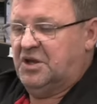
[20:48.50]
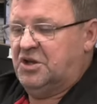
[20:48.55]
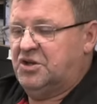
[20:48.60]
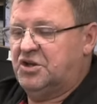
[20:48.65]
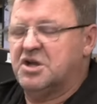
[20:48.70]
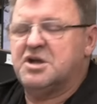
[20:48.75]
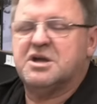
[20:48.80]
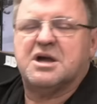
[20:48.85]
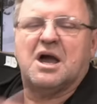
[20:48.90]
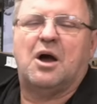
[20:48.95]

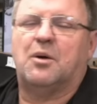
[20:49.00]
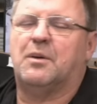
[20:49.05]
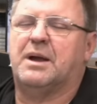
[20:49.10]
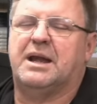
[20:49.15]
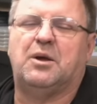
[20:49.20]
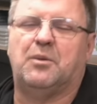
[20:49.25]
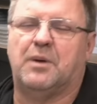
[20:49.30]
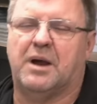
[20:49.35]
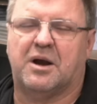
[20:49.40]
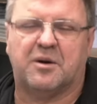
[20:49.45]
You can go
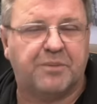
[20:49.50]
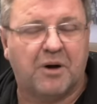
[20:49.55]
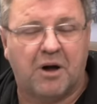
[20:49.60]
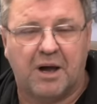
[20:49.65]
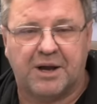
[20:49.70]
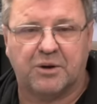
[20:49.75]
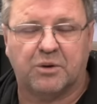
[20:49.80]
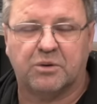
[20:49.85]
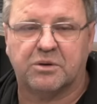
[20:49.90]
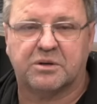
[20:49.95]
anywhere and buy
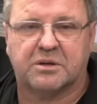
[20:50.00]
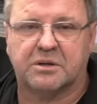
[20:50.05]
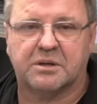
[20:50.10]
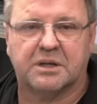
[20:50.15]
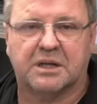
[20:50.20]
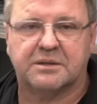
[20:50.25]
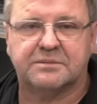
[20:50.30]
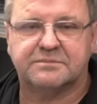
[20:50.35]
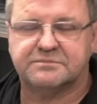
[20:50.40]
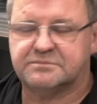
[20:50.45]
an oil
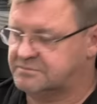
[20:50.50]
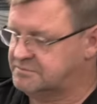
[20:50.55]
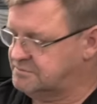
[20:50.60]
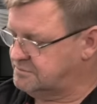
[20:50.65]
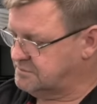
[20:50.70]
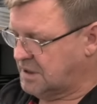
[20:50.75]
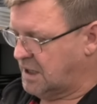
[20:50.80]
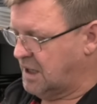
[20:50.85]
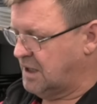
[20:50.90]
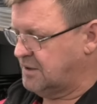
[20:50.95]
cooler.
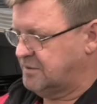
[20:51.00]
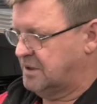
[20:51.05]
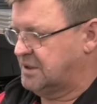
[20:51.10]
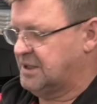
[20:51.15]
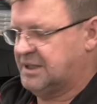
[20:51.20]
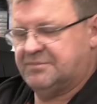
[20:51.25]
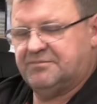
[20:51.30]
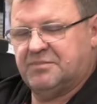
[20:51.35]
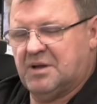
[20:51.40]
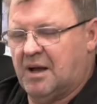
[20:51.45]

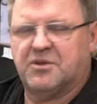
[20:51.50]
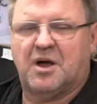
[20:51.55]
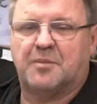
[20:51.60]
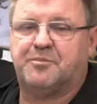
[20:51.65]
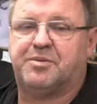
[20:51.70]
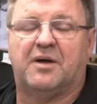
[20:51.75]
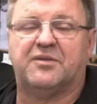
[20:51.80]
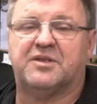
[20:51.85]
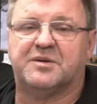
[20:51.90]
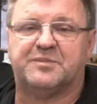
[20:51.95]
I'm not
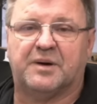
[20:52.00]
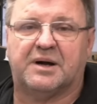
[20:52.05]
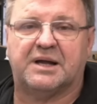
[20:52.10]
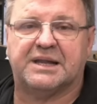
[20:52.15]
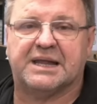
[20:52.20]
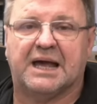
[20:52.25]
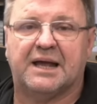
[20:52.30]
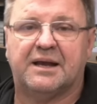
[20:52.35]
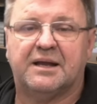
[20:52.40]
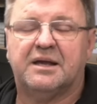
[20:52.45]
bothered by
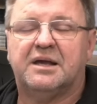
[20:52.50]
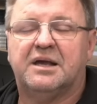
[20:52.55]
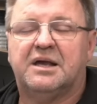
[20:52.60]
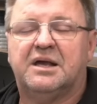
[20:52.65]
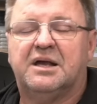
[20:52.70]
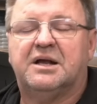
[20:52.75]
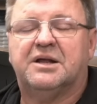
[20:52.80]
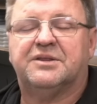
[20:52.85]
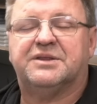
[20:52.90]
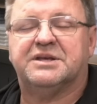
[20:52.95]
that.
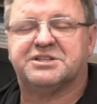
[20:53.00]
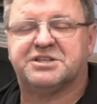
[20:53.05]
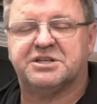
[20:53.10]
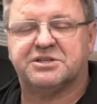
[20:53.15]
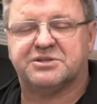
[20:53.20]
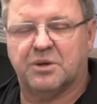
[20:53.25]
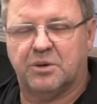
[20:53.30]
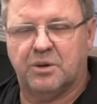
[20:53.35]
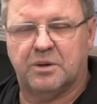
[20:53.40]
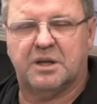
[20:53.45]
This is
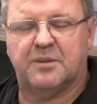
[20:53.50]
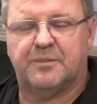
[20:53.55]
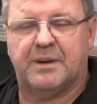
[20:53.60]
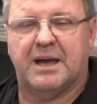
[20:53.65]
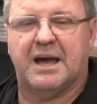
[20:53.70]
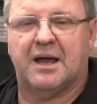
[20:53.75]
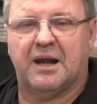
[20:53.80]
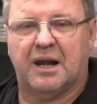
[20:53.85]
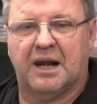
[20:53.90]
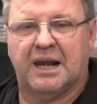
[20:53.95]
all
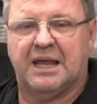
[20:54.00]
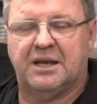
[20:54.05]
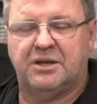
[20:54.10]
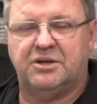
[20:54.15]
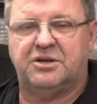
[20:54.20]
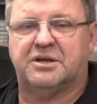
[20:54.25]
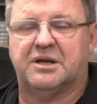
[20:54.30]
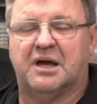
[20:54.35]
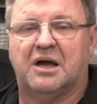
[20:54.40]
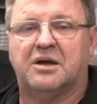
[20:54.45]
about letting
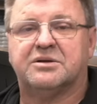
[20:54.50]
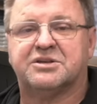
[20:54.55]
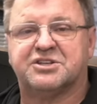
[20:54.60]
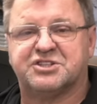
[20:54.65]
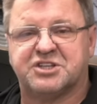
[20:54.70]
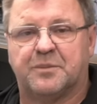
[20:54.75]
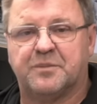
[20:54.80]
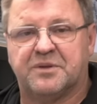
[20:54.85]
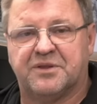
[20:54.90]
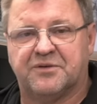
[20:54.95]
you know
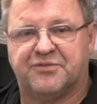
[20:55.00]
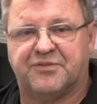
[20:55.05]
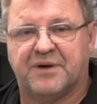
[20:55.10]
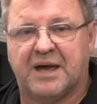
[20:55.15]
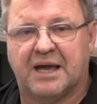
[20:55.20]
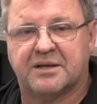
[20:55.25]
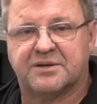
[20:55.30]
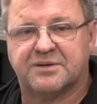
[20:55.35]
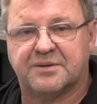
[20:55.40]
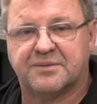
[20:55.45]
some of the
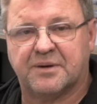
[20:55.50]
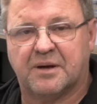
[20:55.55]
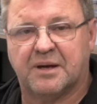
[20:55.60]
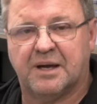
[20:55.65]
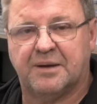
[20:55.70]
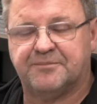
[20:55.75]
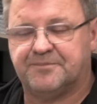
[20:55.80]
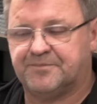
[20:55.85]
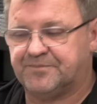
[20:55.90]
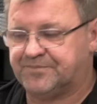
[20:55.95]
facts,
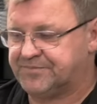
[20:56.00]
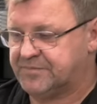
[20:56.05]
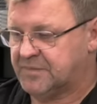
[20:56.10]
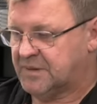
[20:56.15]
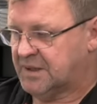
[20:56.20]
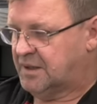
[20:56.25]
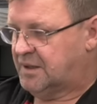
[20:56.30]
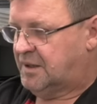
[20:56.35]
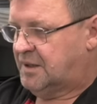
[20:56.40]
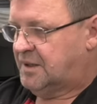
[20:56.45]
right?
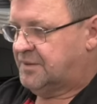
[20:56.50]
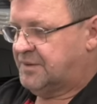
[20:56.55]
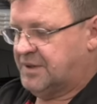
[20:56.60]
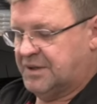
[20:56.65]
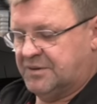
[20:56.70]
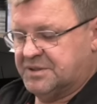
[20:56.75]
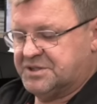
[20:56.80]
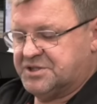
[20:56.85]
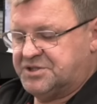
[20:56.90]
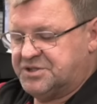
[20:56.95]

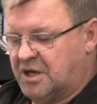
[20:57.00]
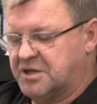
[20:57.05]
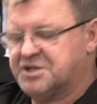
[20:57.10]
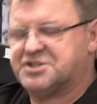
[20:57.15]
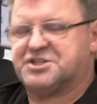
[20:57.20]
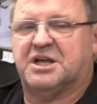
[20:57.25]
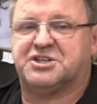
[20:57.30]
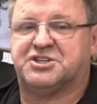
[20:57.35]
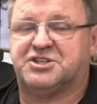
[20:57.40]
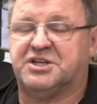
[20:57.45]
There is no
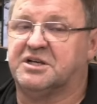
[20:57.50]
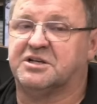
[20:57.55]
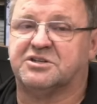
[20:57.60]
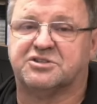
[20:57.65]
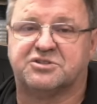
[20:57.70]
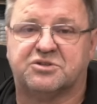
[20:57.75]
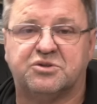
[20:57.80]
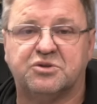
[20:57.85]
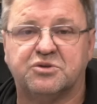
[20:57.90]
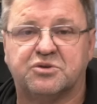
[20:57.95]
such thing as
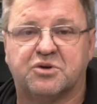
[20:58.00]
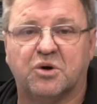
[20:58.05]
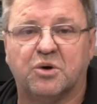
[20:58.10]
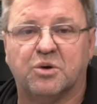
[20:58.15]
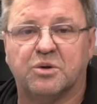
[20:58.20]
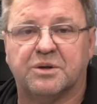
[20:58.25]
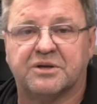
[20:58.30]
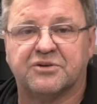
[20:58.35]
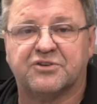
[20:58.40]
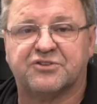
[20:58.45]
too
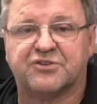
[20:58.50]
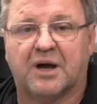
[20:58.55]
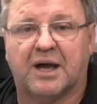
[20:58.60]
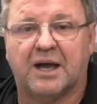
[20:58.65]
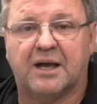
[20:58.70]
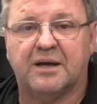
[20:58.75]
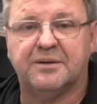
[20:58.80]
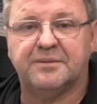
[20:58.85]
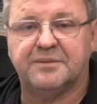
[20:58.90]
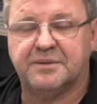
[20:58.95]
cool in
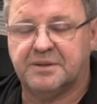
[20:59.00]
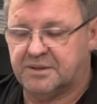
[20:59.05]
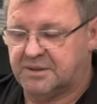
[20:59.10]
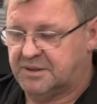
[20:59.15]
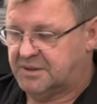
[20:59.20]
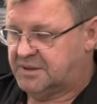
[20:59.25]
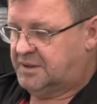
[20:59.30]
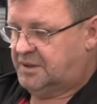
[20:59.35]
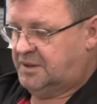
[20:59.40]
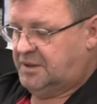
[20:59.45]
Australia.
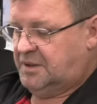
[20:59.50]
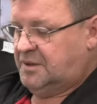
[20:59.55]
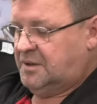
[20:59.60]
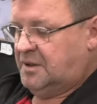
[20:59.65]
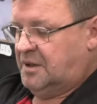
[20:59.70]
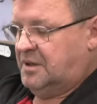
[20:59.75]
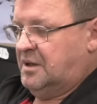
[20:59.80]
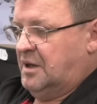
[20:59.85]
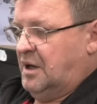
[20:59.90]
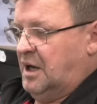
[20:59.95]

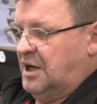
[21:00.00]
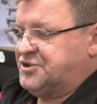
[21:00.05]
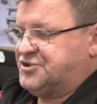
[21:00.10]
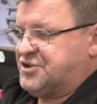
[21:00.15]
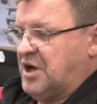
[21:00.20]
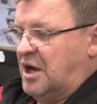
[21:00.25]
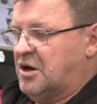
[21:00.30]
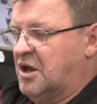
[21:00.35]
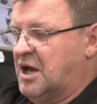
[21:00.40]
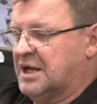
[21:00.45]
I
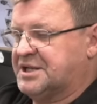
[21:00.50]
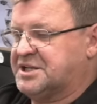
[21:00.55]
don't like